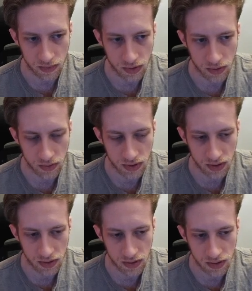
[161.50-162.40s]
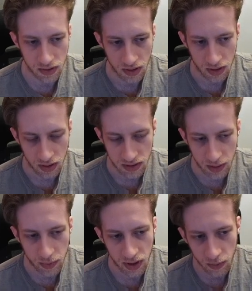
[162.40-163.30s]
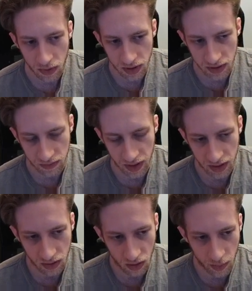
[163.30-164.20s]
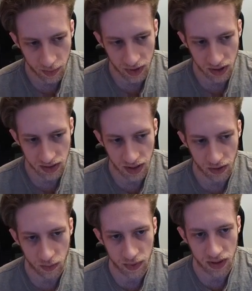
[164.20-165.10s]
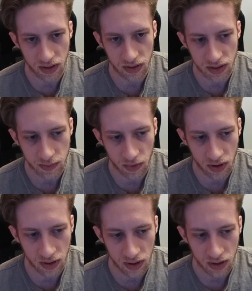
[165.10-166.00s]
Deuces. Typically want to defend all my pairs that I open here in this spot,